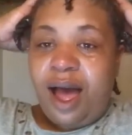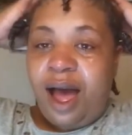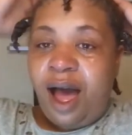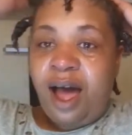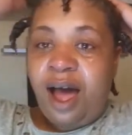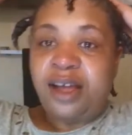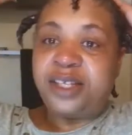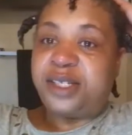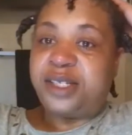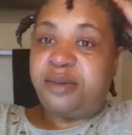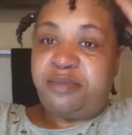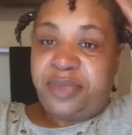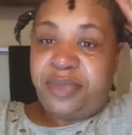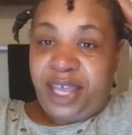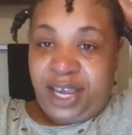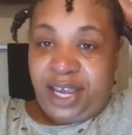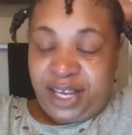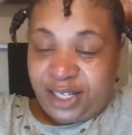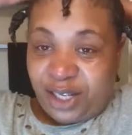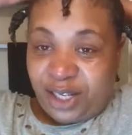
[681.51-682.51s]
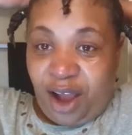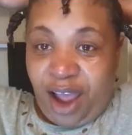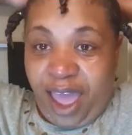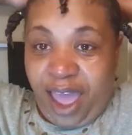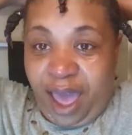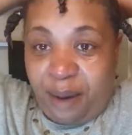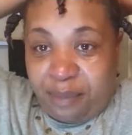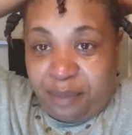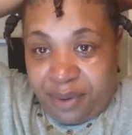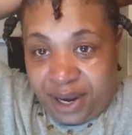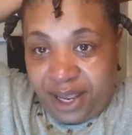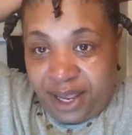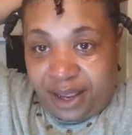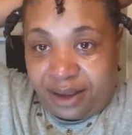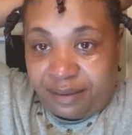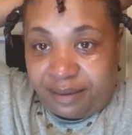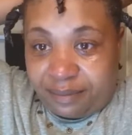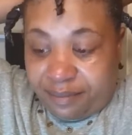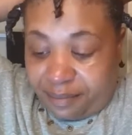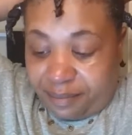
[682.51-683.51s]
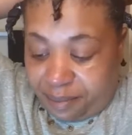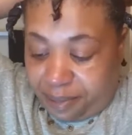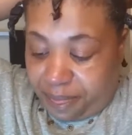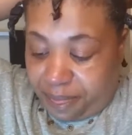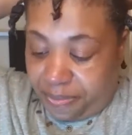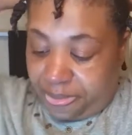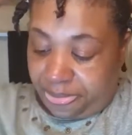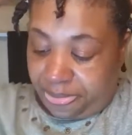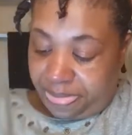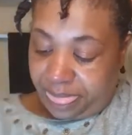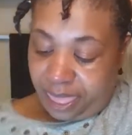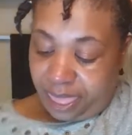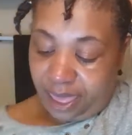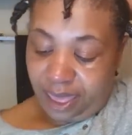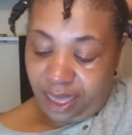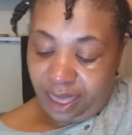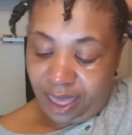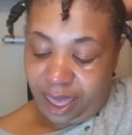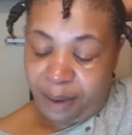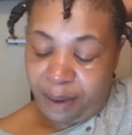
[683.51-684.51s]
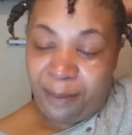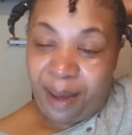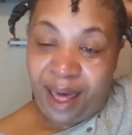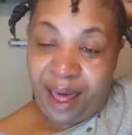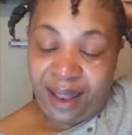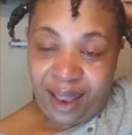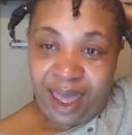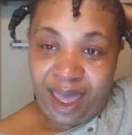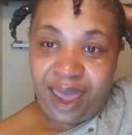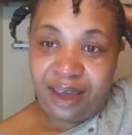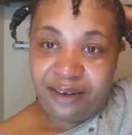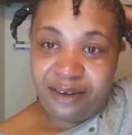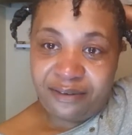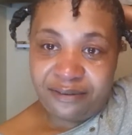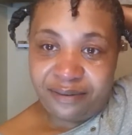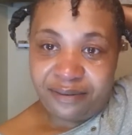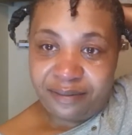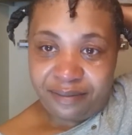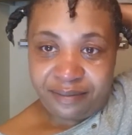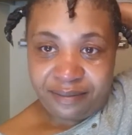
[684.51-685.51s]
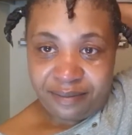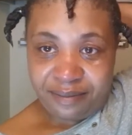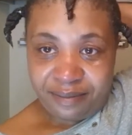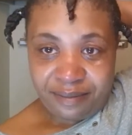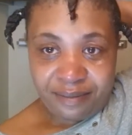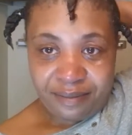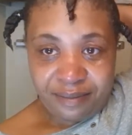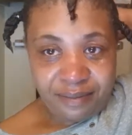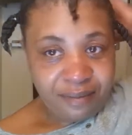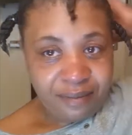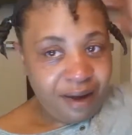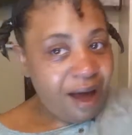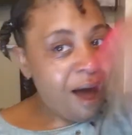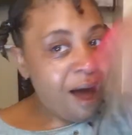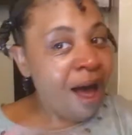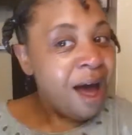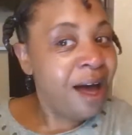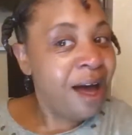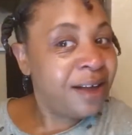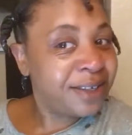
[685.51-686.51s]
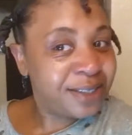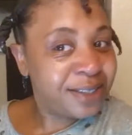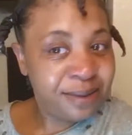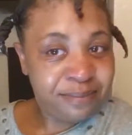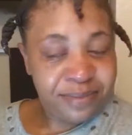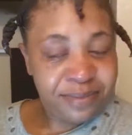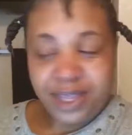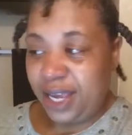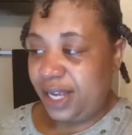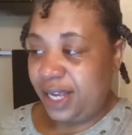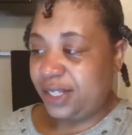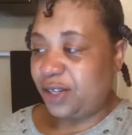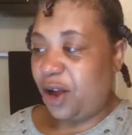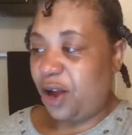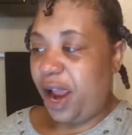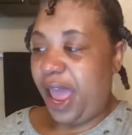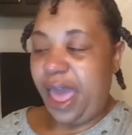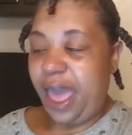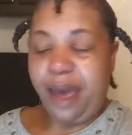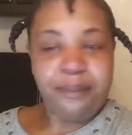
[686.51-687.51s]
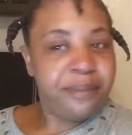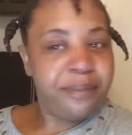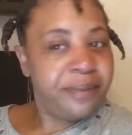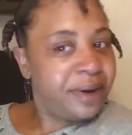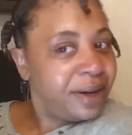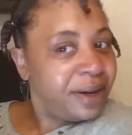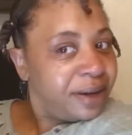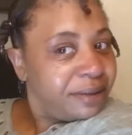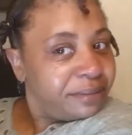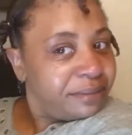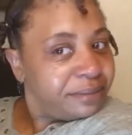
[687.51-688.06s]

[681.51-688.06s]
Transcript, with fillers: awesome things are happening in my life. Awesome things are happening.